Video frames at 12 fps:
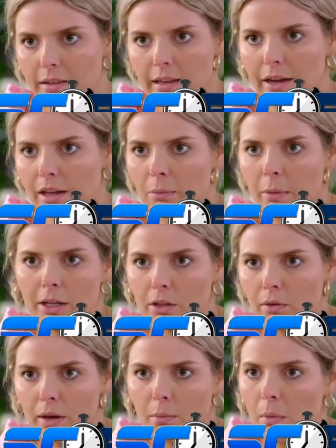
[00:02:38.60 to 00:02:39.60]
is that going to make
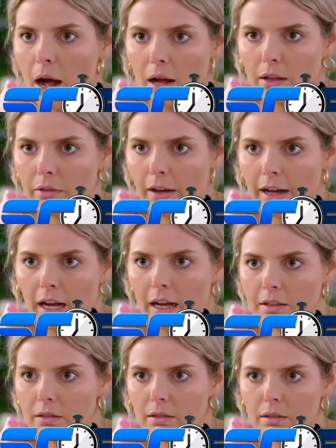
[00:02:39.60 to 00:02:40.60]
you run a mile if, like,
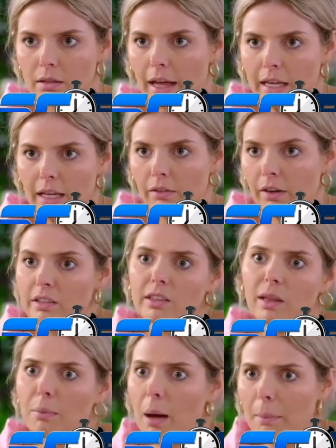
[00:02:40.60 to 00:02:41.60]
I like if I
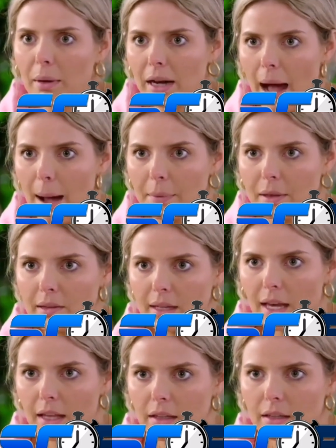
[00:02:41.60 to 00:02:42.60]
slip up and it happens
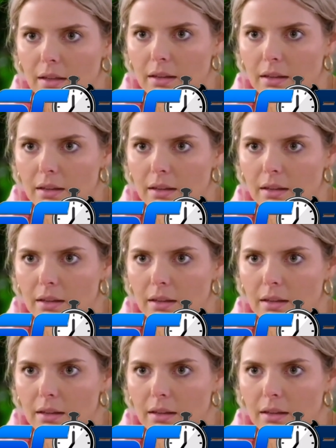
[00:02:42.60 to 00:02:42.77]
again?